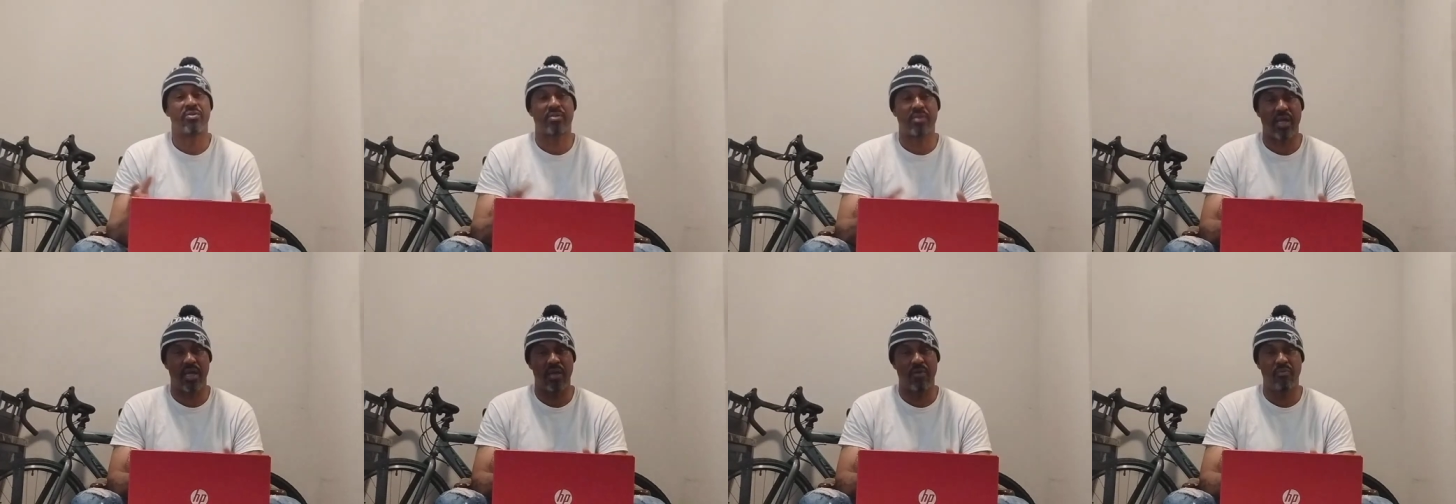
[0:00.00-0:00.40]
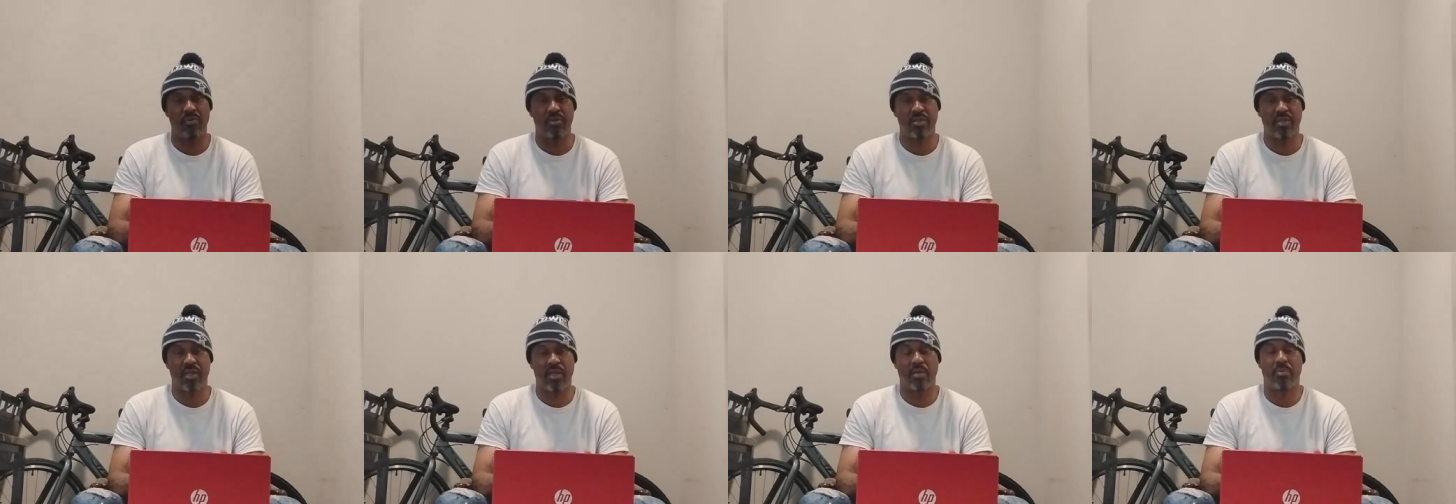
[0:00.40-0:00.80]
Stay
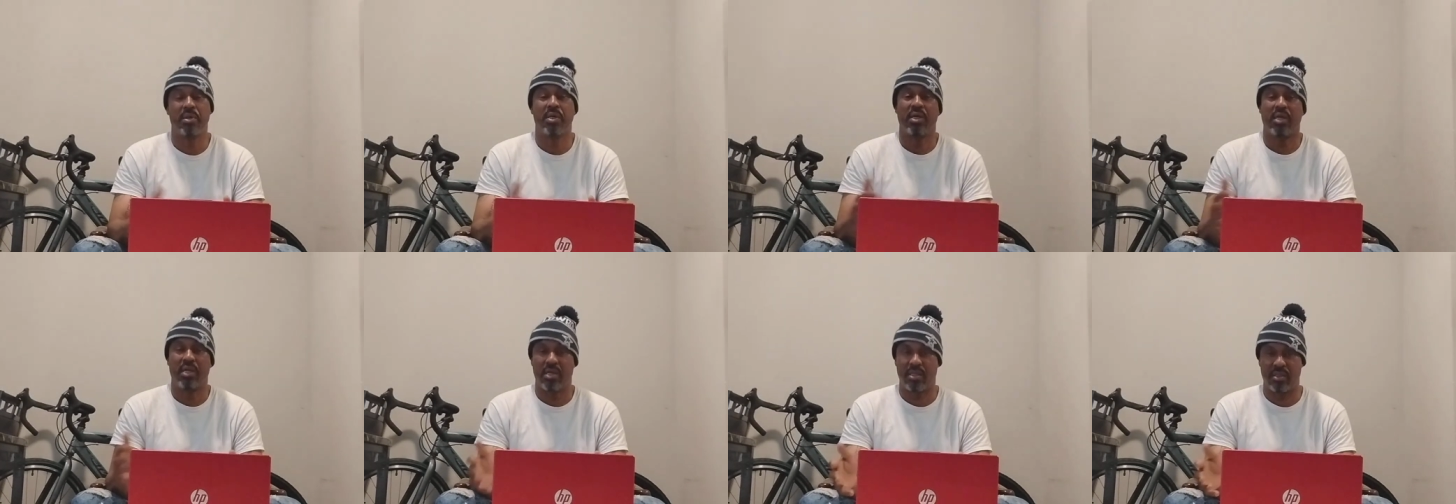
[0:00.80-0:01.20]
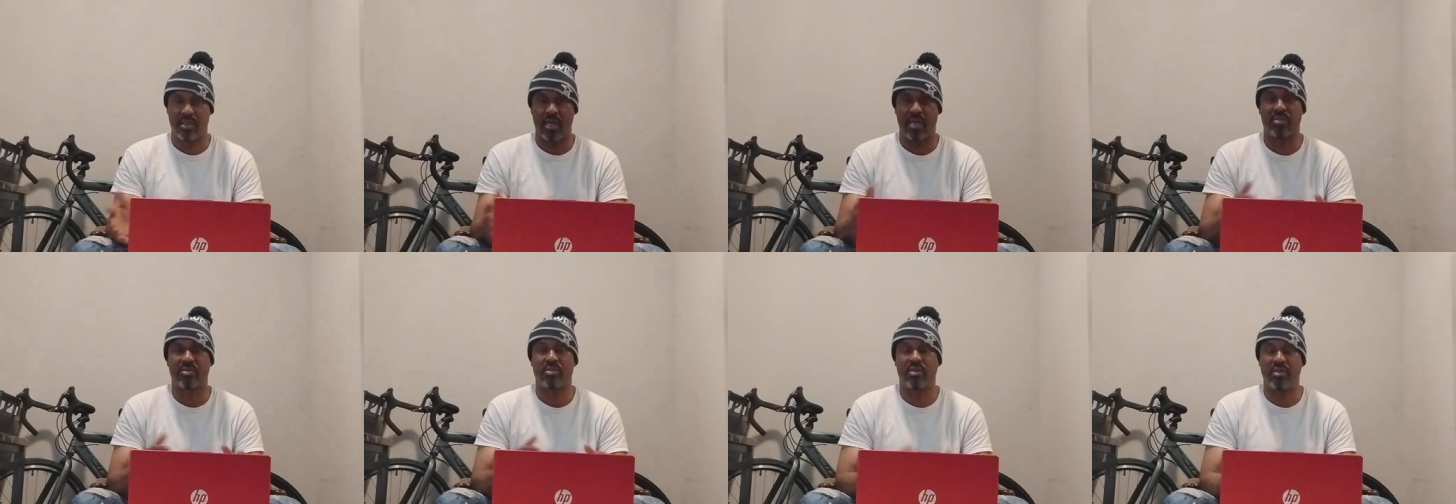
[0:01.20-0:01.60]
with them, and
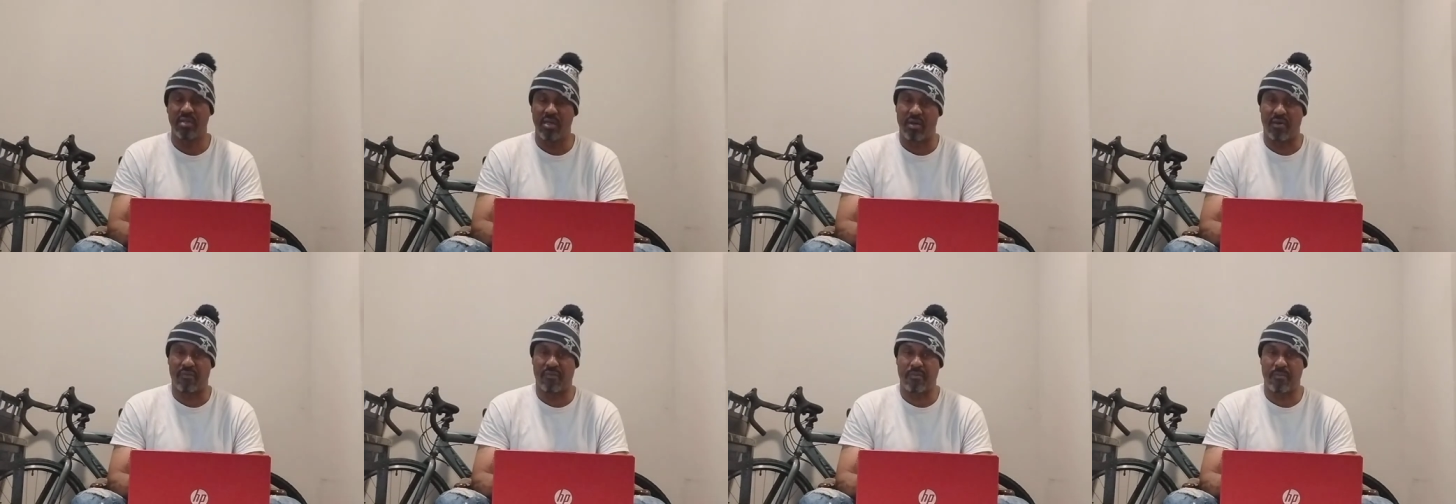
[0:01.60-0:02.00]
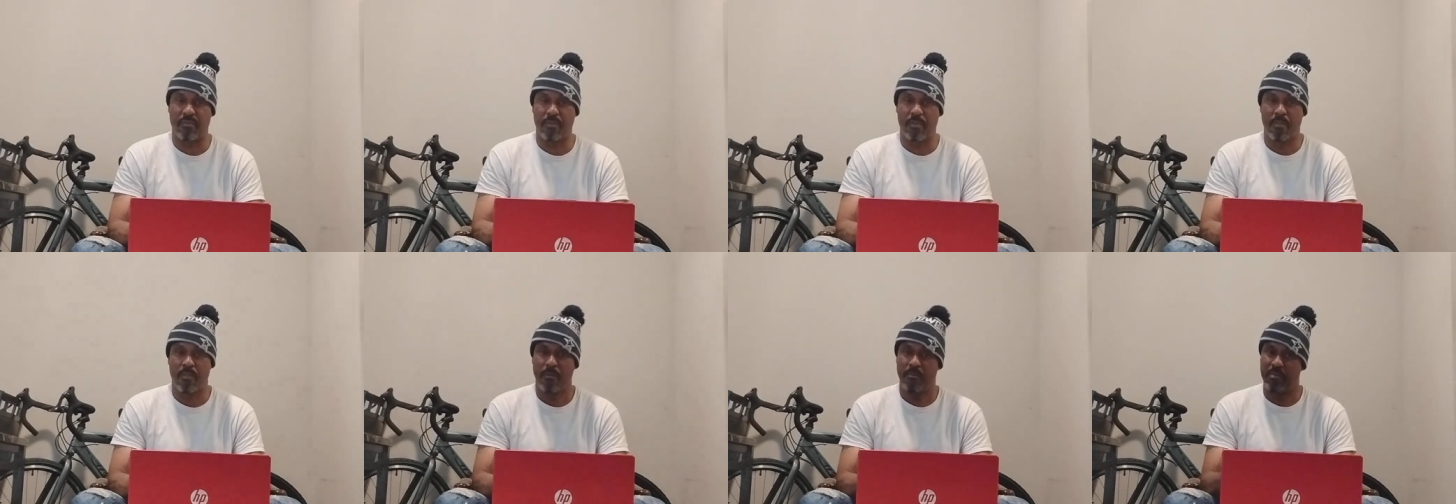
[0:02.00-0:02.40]
that's enough.
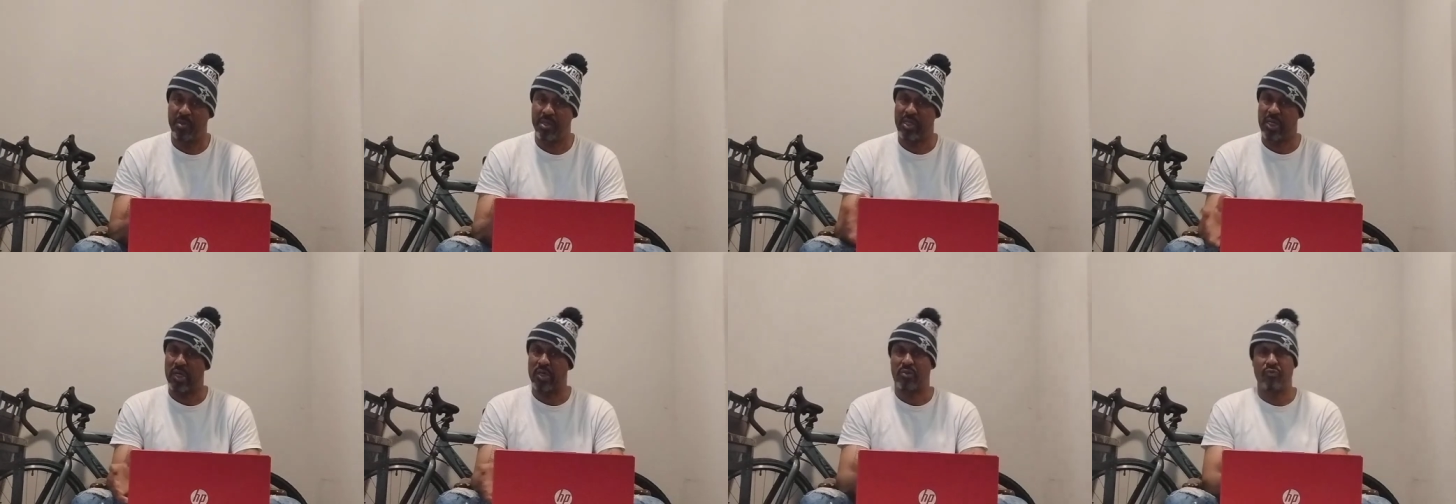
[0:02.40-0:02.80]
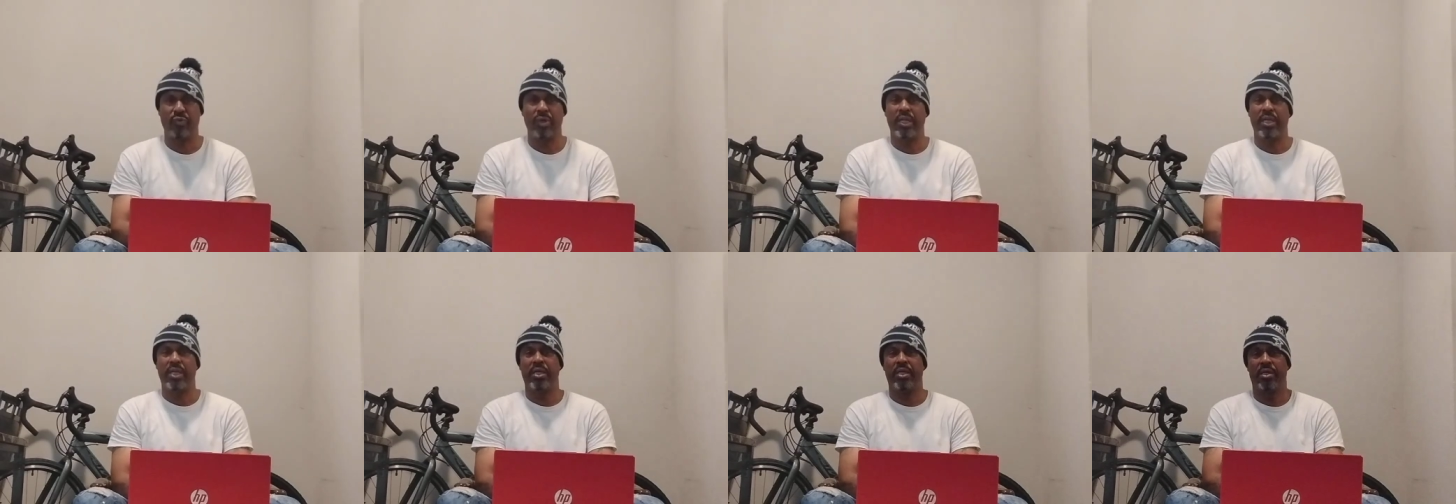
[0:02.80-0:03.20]
Because
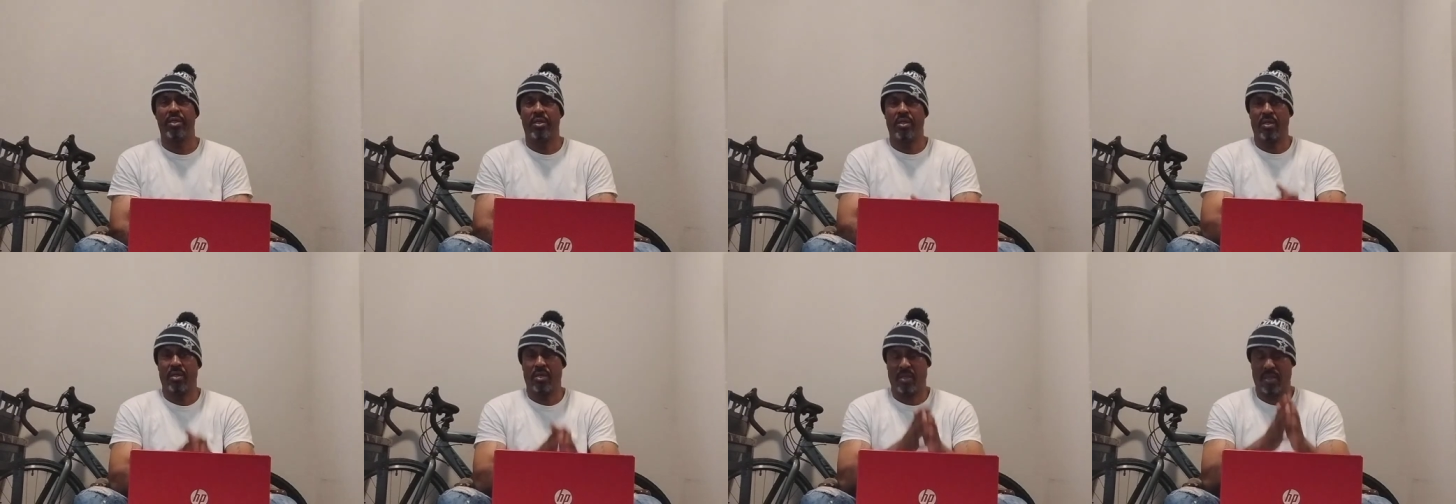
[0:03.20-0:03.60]
really,